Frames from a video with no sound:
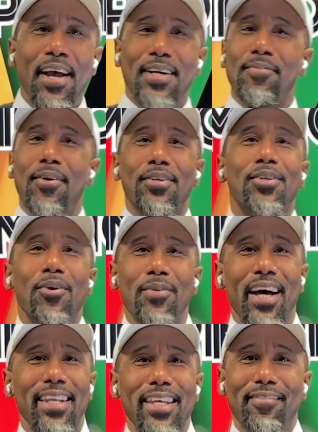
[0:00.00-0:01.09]
Come on, you know, we're
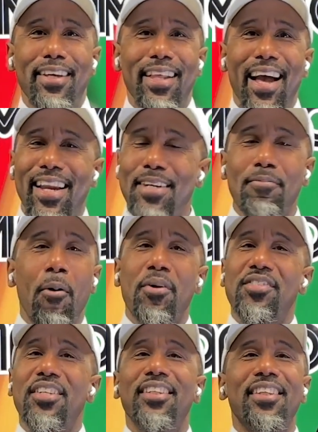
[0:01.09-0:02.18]
not leaving that. Come on, we're
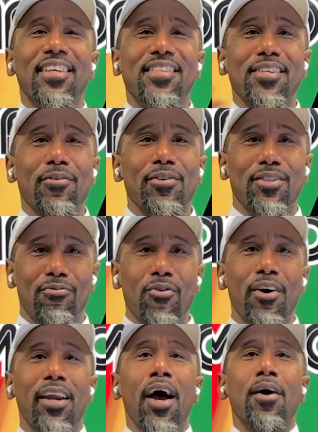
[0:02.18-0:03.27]
still in the series of
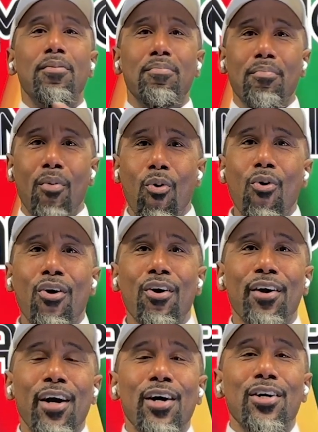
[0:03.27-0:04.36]
what?
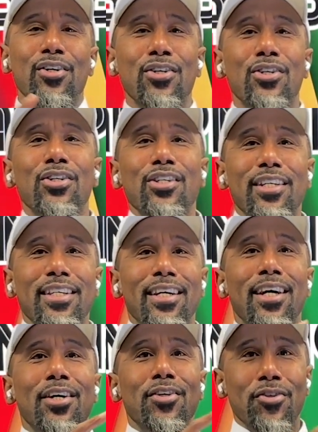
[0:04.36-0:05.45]
More
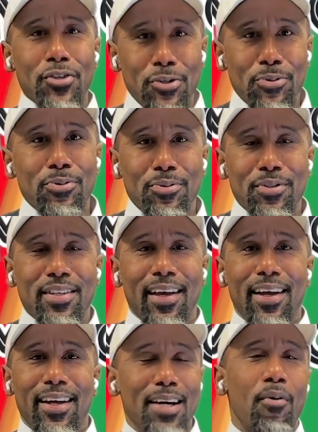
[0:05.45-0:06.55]
good news.
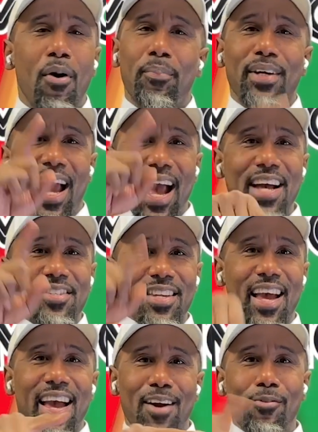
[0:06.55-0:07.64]
Come on, put
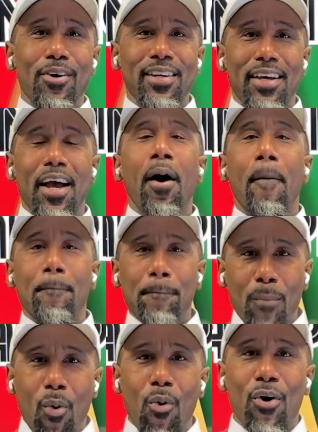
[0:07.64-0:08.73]
hashtag what?
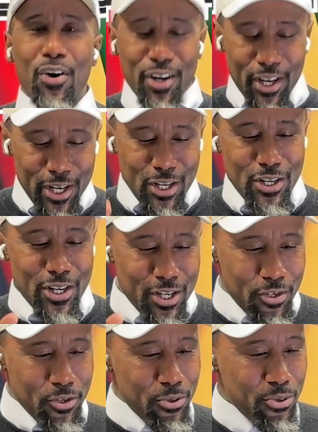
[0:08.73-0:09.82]
More good
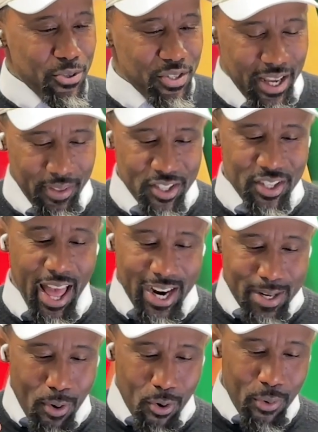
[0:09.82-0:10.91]
news in the chat.
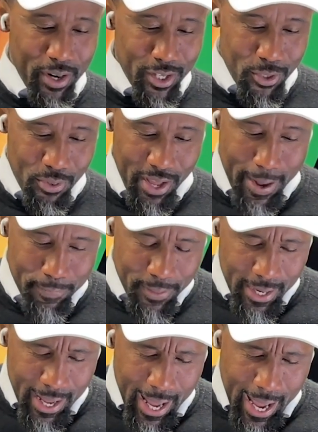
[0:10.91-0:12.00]
Come on, go ahead and do that.
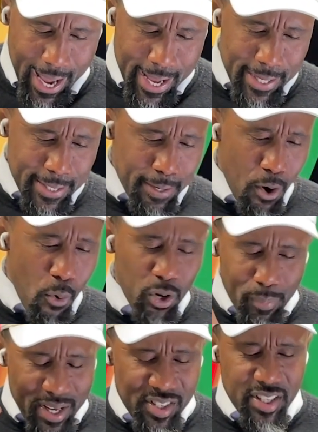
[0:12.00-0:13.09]
And we're going
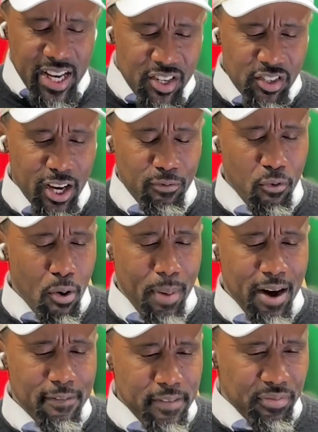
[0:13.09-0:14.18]
to be teaching for
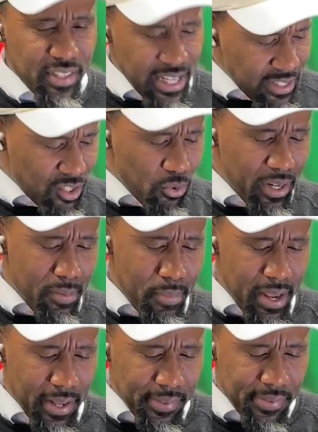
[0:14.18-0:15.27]
about 15 to 20
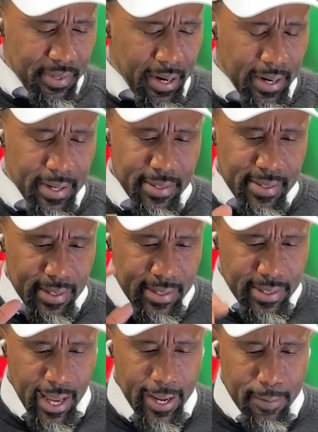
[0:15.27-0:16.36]
minutes uh,
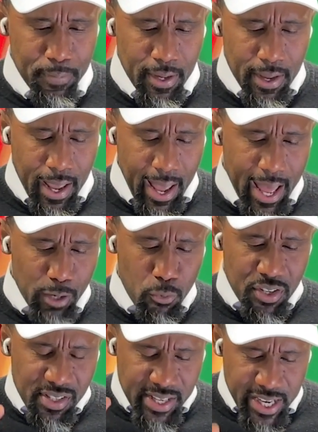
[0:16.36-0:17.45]
today. And
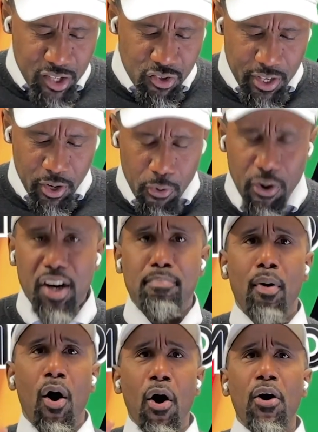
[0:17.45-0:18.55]
we're teaching on
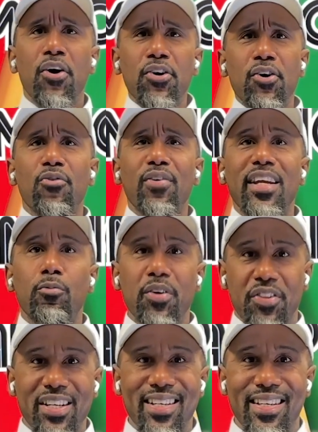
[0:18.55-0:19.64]
partnering
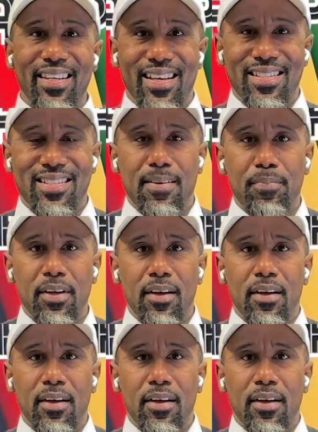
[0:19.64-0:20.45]
with goodness.